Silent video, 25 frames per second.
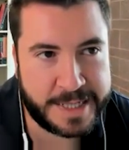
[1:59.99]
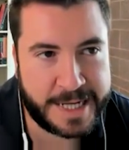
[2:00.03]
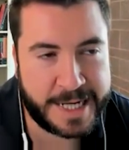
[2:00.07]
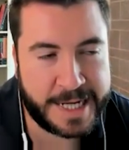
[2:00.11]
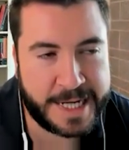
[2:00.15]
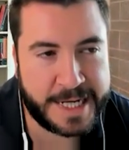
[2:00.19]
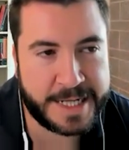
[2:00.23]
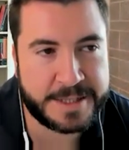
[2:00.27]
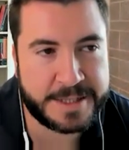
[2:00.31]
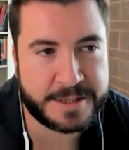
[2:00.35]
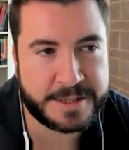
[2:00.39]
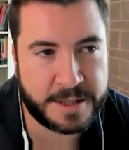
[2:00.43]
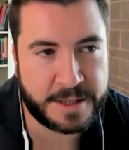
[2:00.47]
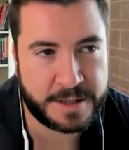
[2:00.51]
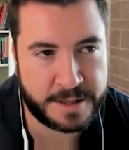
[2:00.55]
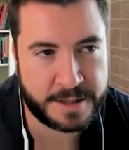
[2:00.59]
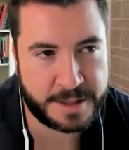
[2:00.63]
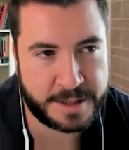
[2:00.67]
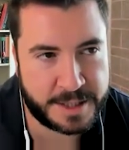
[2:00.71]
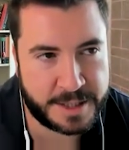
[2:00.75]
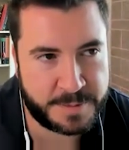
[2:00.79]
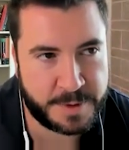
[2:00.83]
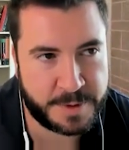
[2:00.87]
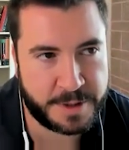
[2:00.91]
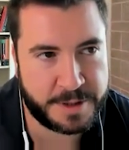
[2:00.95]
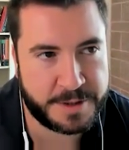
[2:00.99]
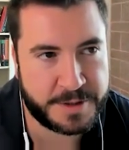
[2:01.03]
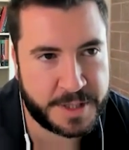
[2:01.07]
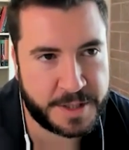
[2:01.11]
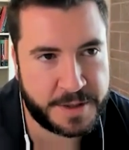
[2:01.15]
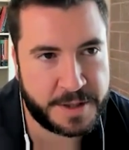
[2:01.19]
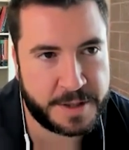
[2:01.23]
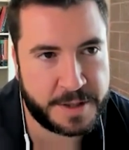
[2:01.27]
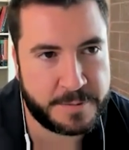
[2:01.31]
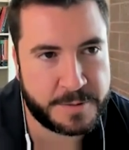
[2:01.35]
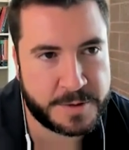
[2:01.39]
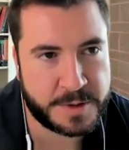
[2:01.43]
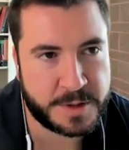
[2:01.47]
hands-on experience
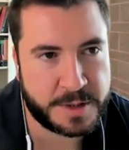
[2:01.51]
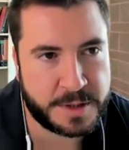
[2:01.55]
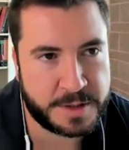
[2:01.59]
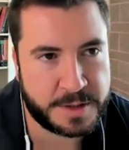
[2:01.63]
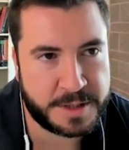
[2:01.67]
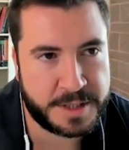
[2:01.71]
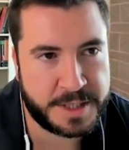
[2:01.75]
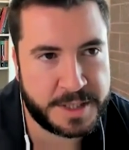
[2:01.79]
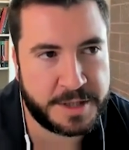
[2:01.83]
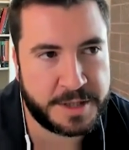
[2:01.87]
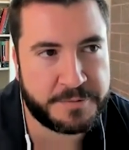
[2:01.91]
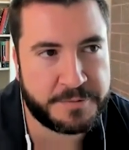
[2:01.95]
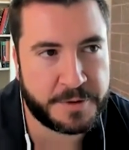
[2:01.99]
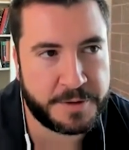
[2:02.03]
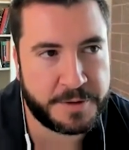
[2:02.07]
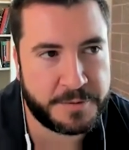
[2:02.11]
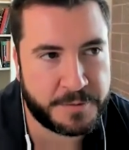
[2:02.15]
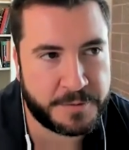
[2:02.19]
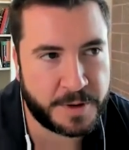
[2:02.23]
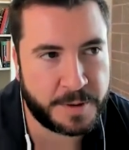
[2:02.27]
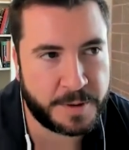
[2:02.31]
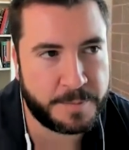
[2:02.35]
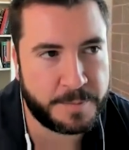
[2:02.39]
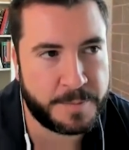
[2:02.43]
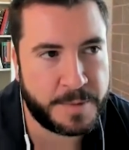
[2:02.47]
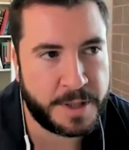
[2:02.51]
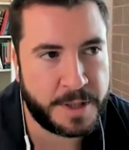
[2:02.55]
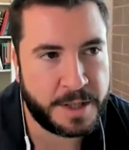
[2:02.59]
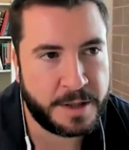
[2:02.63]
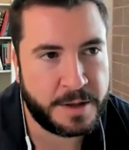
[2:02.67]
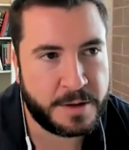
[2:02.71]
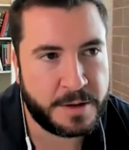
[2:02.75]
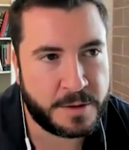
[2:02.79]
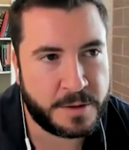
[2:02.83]
I think was different from